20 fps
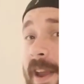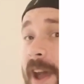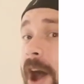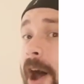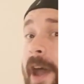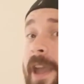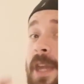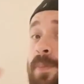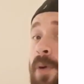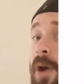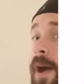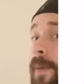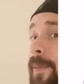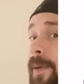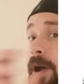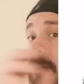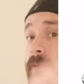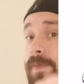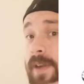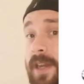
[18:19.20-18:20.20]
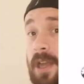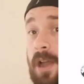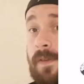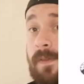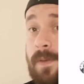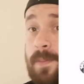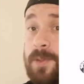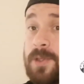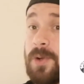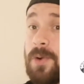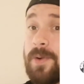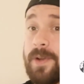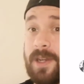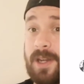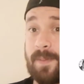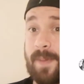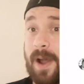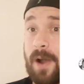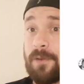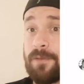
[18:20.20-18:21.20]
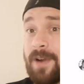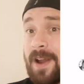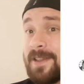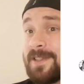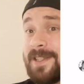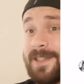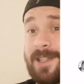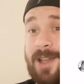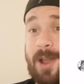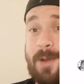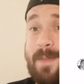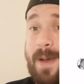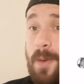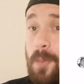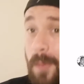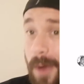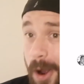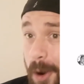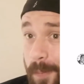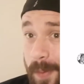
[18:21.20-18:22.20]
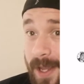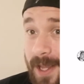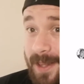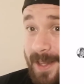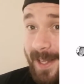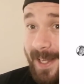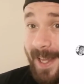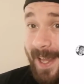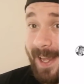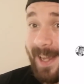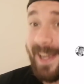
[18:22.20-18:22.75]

about it, I could put up an old video of him talking about Francisco Manuel being the